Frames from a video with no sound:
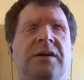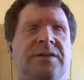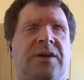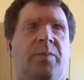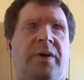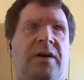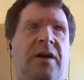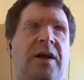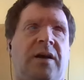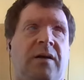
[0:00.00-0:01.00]
So
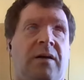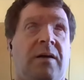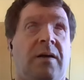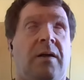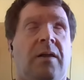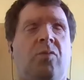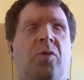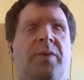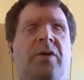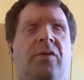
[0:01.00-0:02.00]
beginning
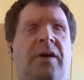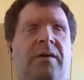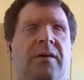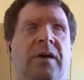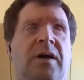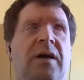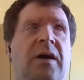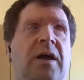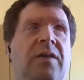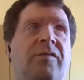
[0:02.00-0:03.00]
would be written
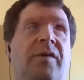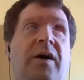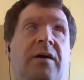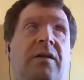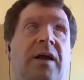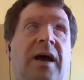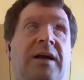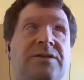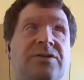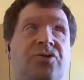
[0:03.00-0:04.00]
in the file
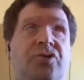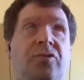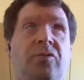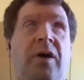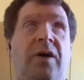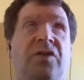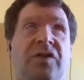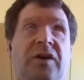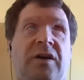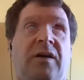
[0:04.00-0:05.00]
as
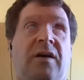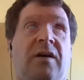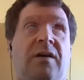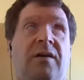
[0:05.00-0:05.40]
2G9N